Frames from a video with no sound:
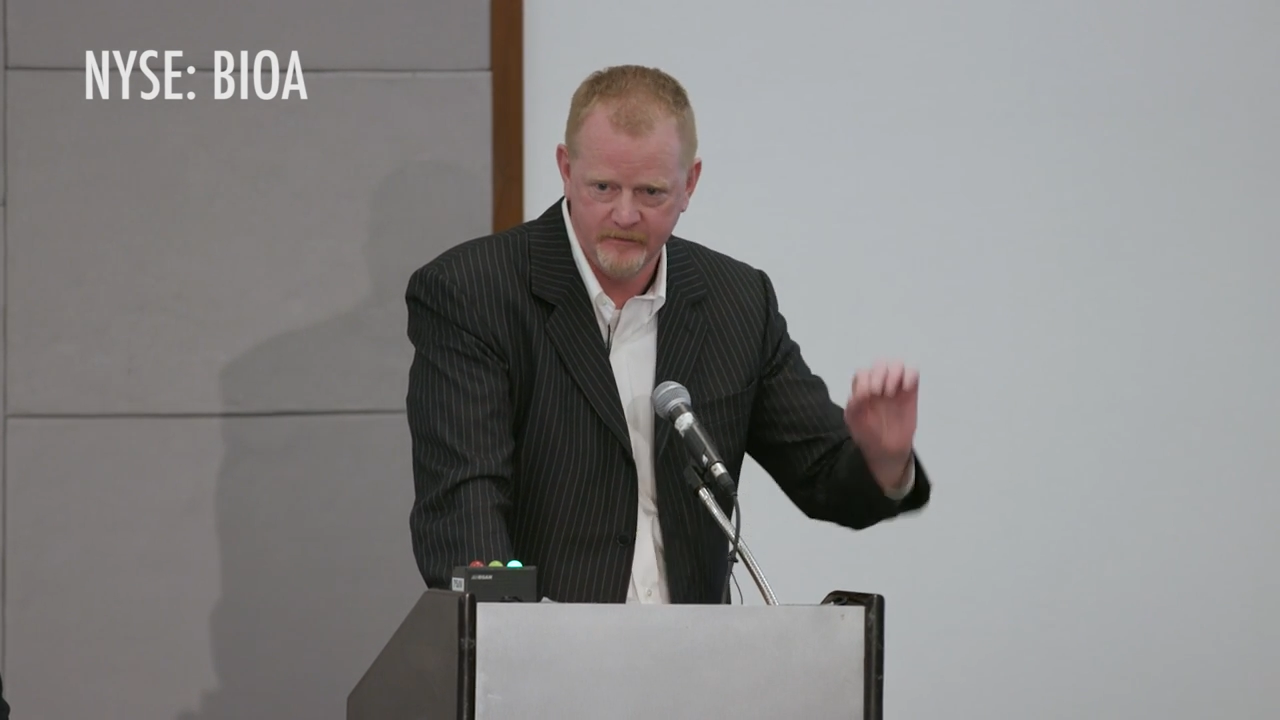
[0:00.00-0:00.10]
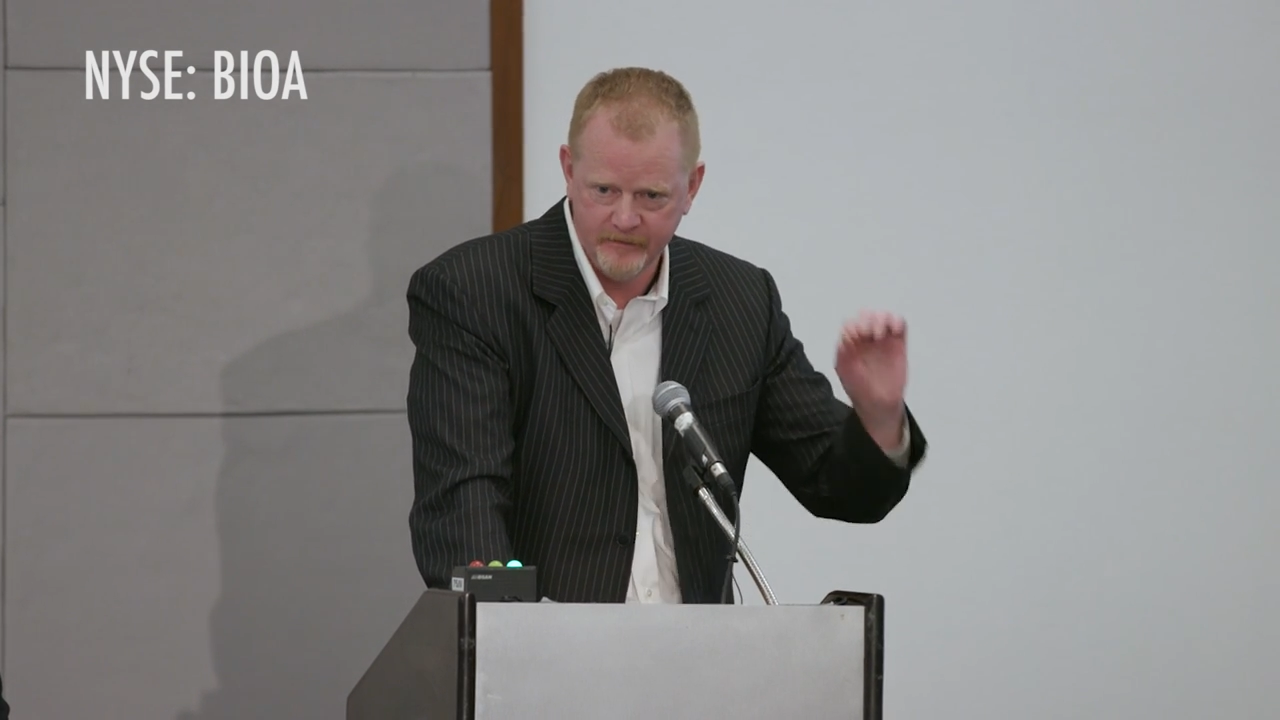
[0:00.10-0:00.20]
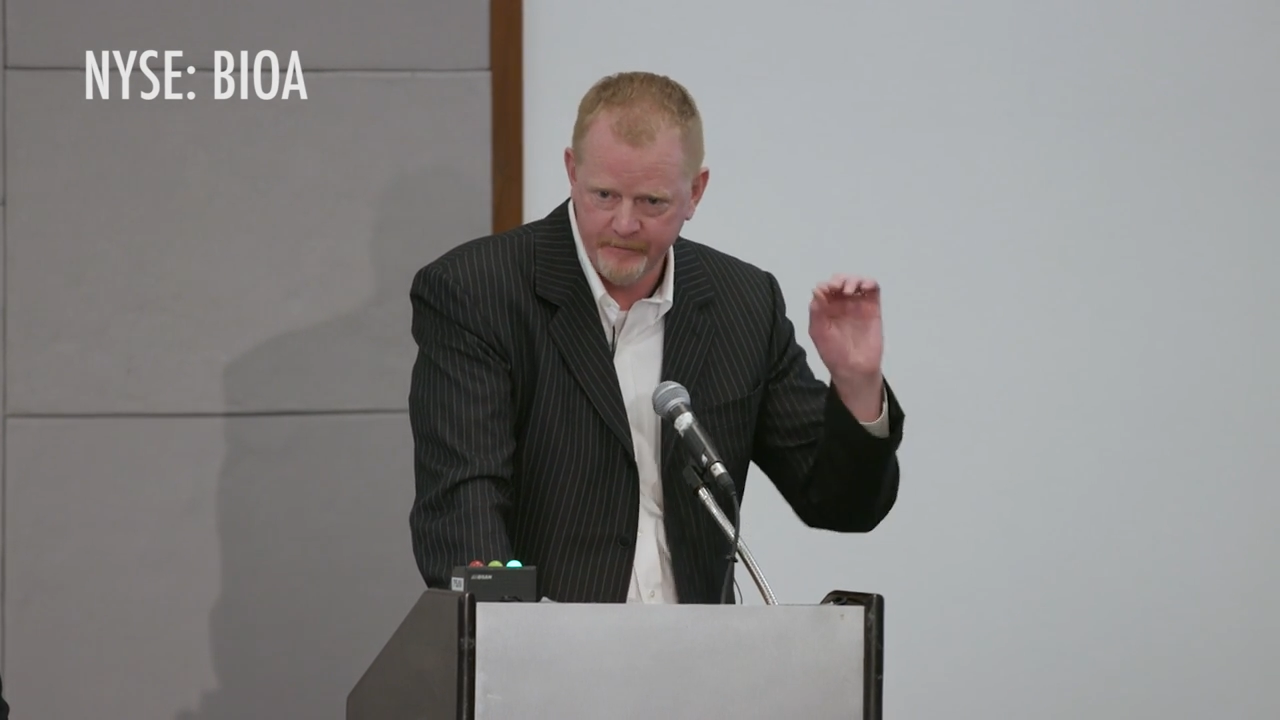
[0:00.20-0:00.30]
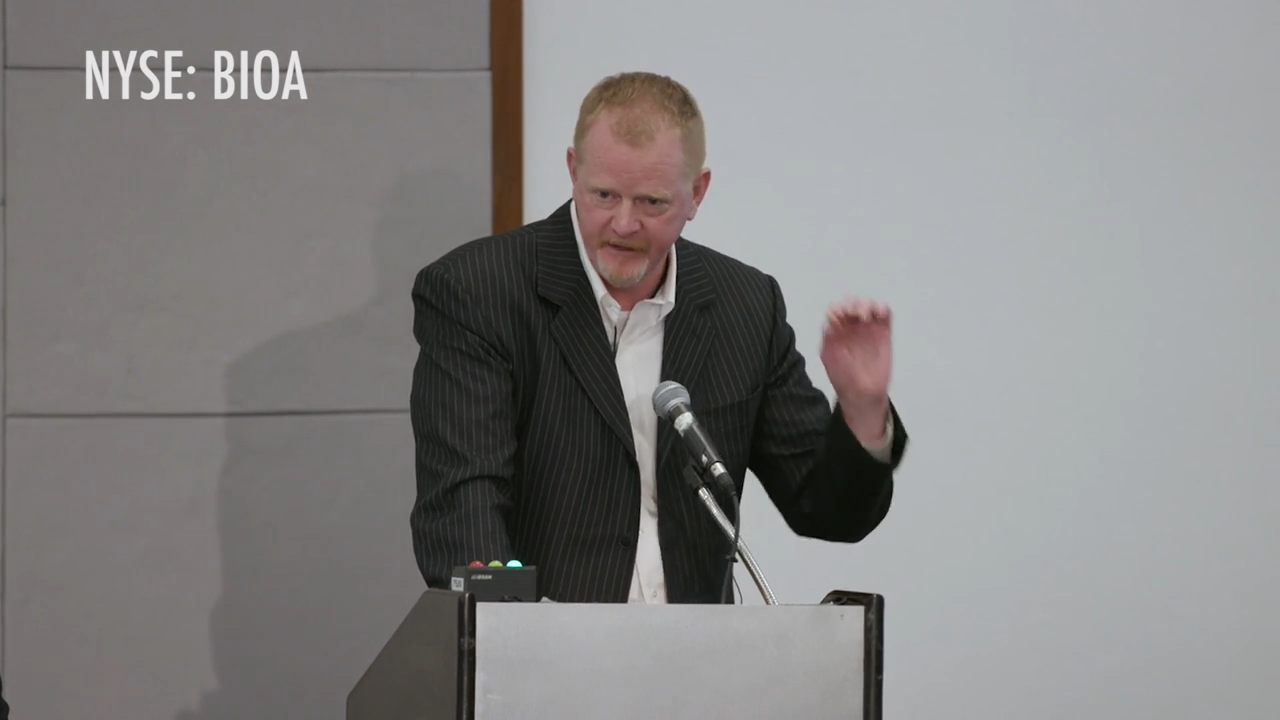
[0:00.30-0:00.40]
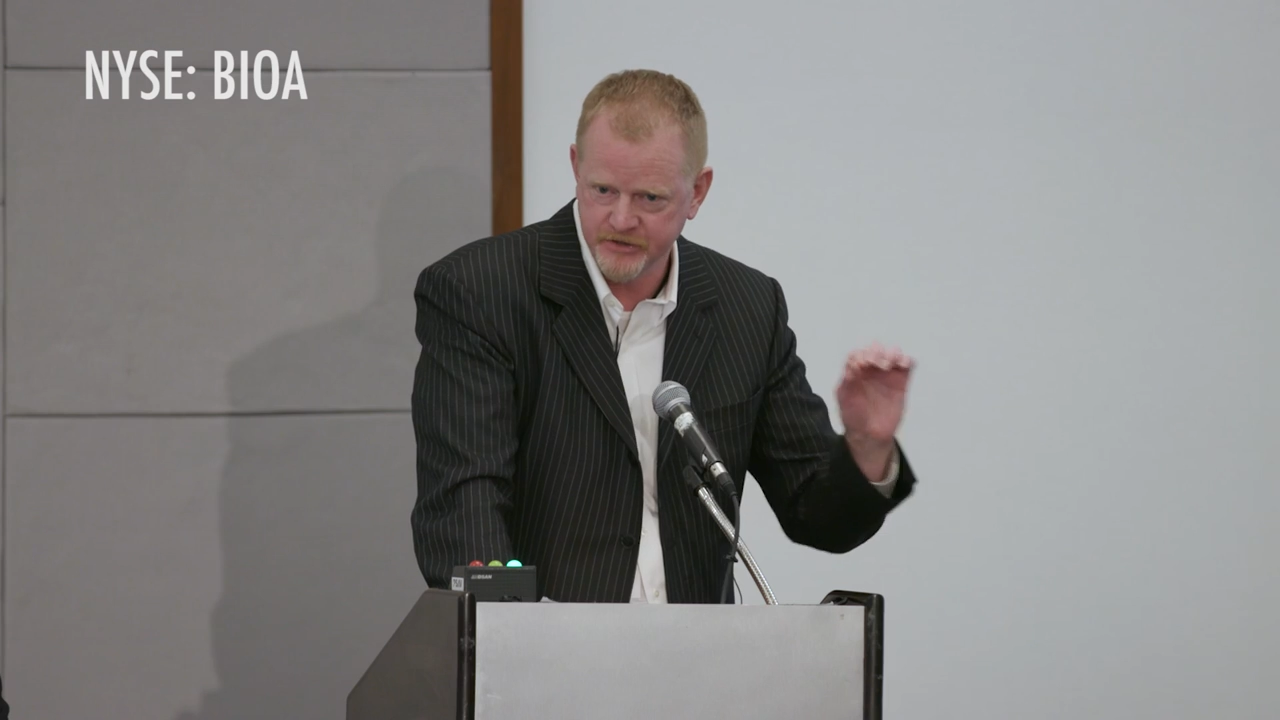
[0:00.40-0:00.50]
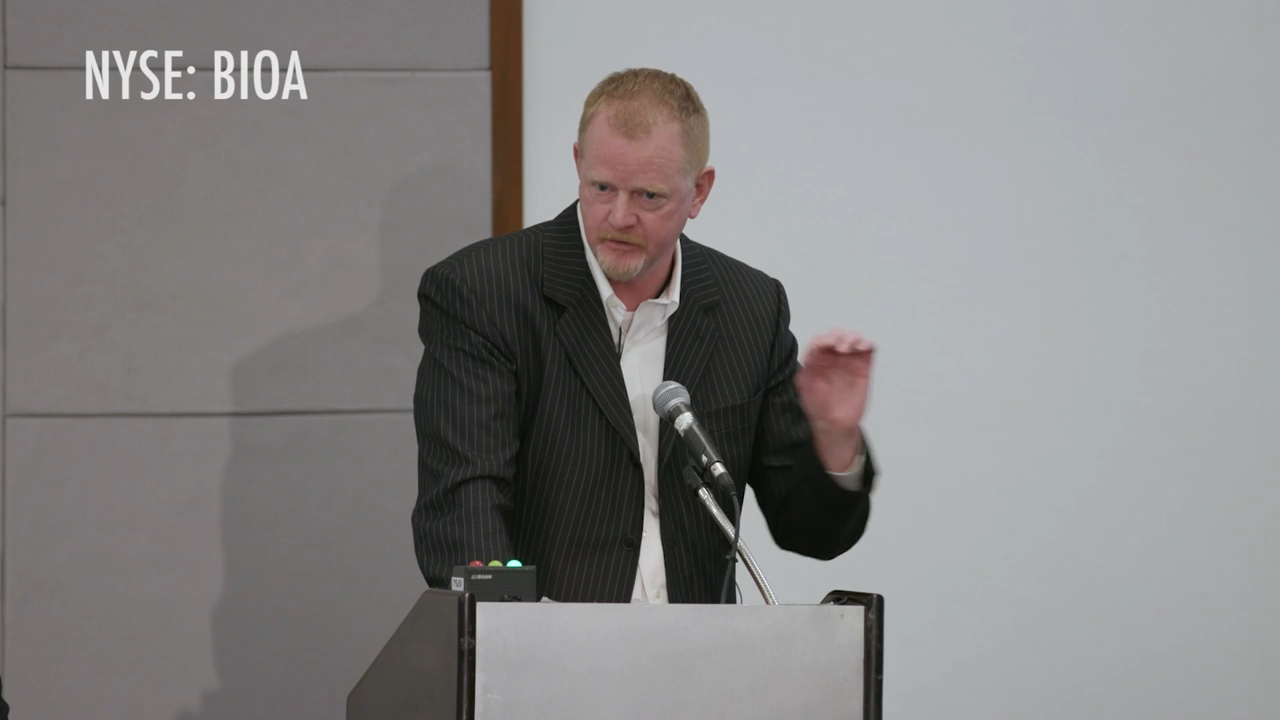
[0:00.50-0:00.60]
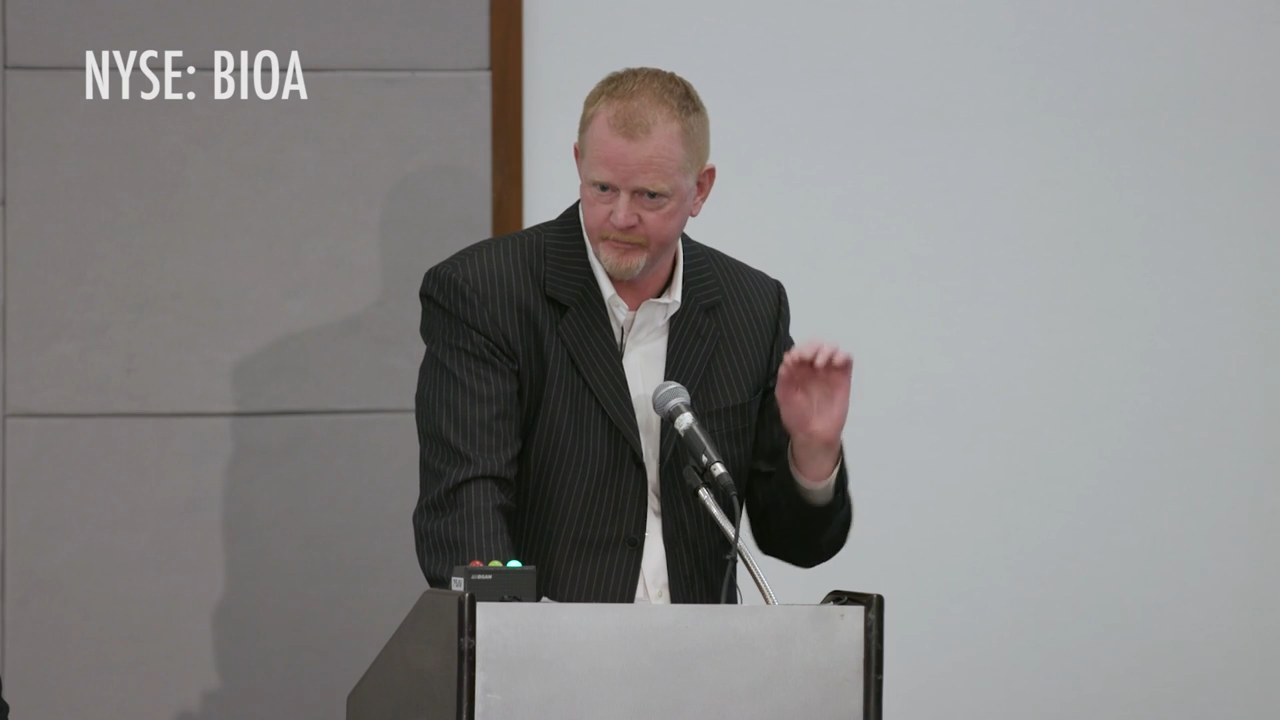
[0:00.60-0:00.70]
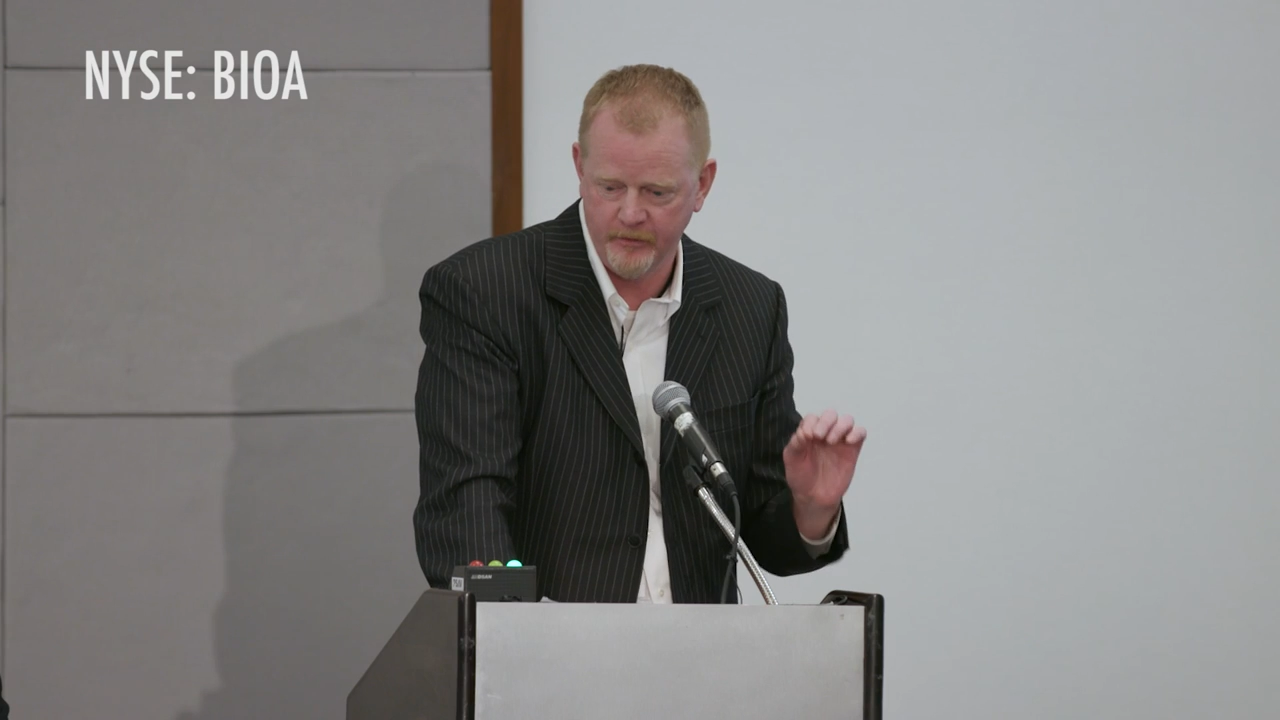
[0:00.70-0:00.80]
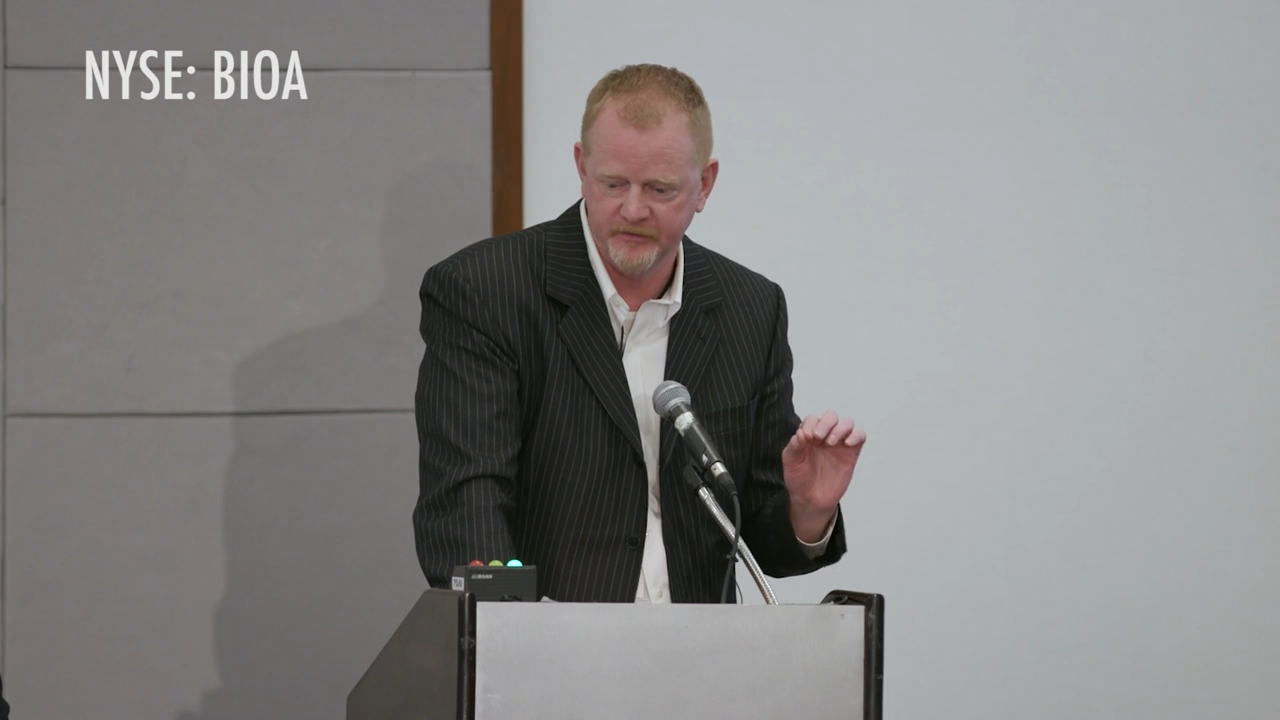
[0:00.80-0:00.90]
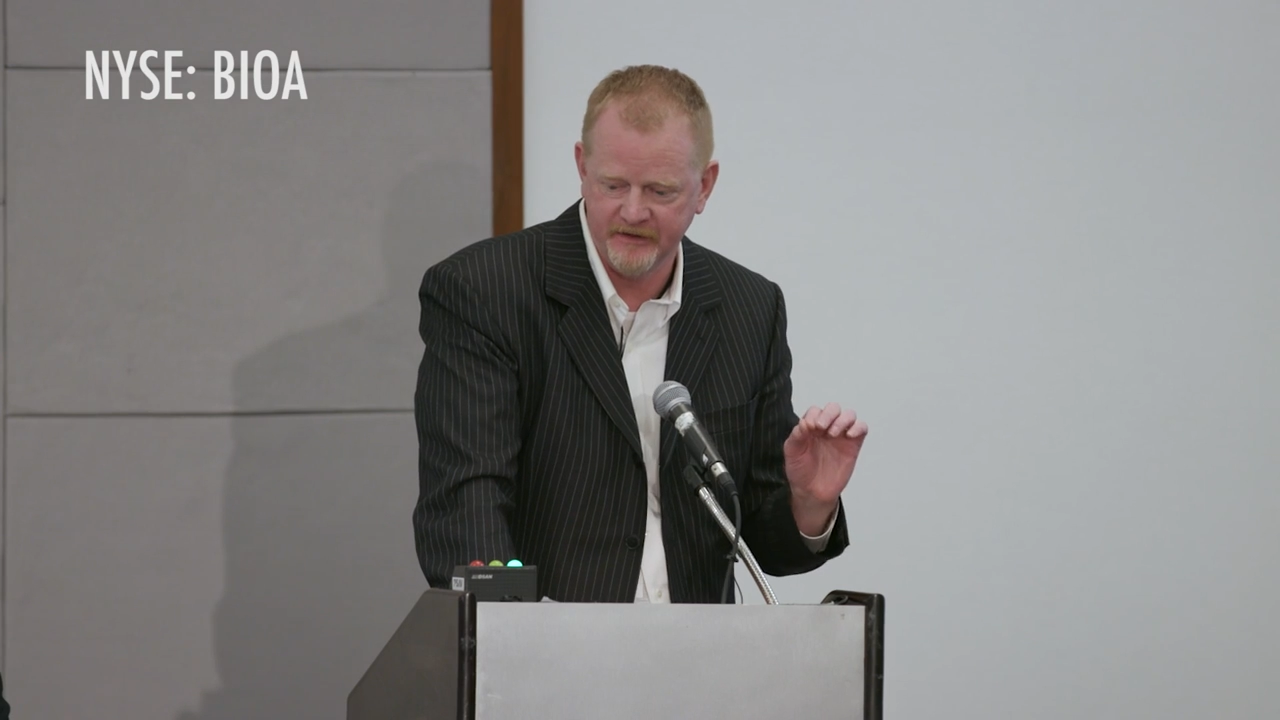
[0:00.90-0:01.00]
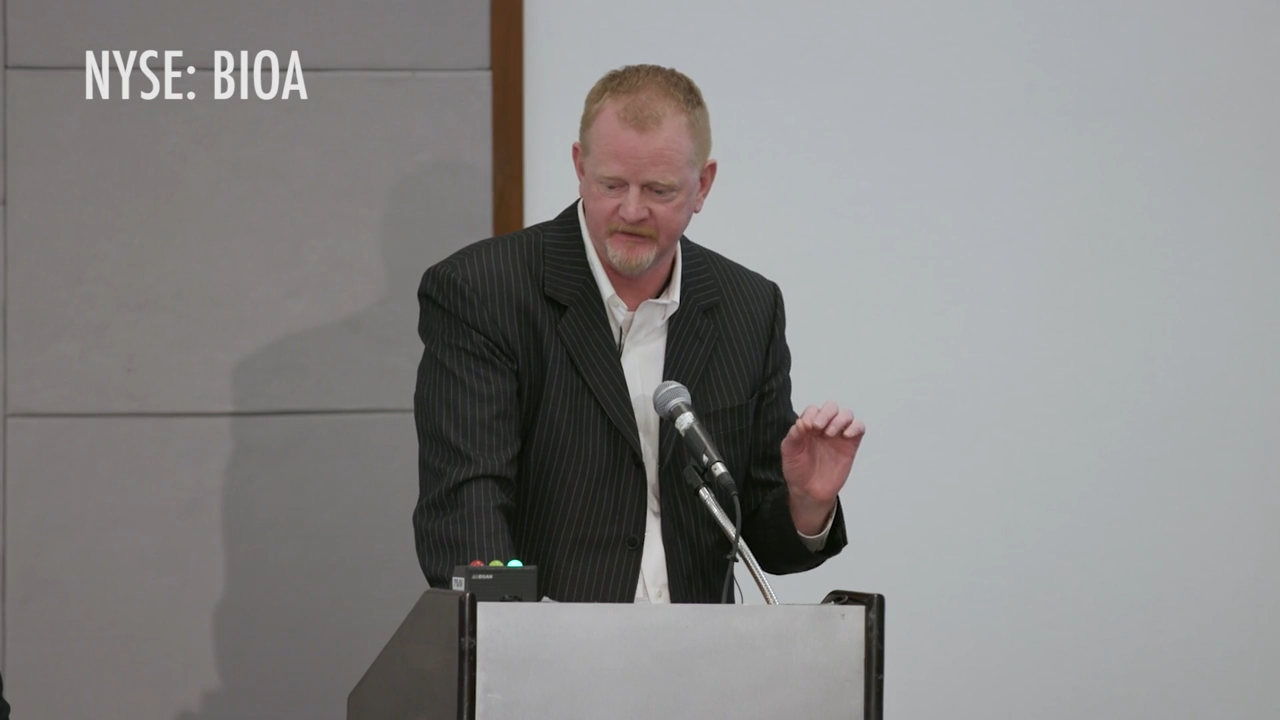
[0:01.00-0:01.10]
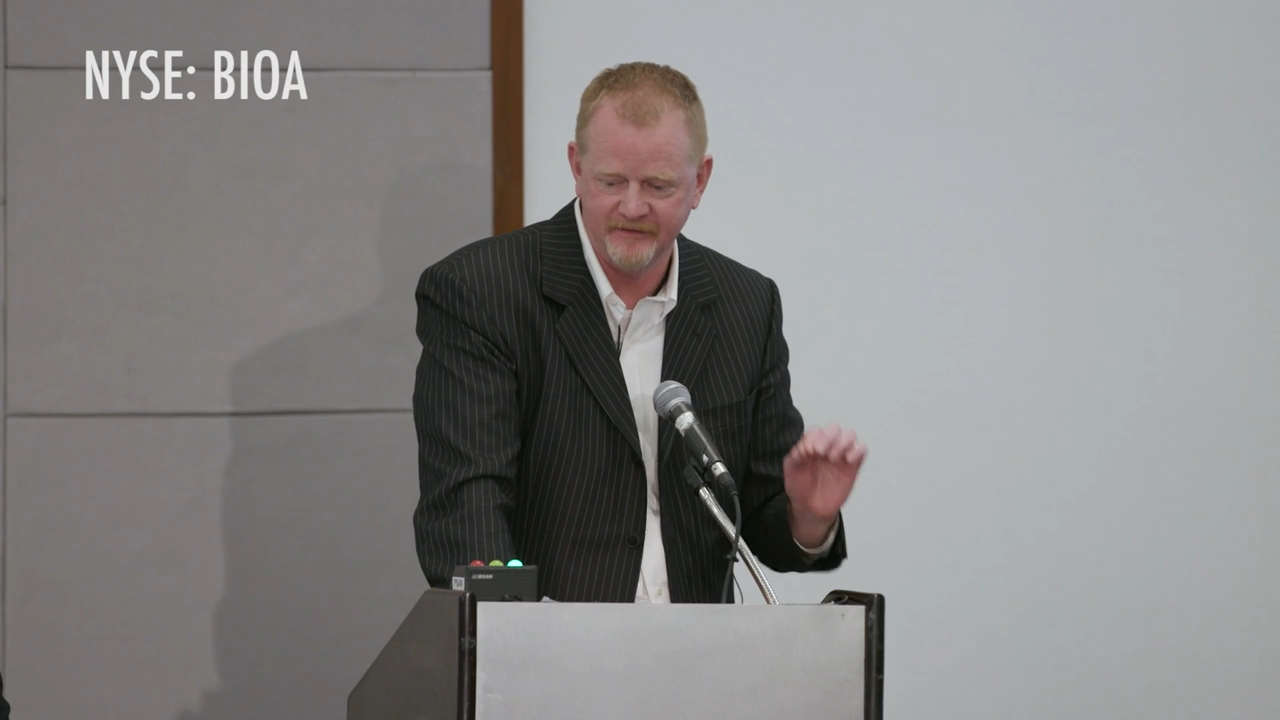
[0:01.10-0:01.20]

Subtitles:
the petrol process.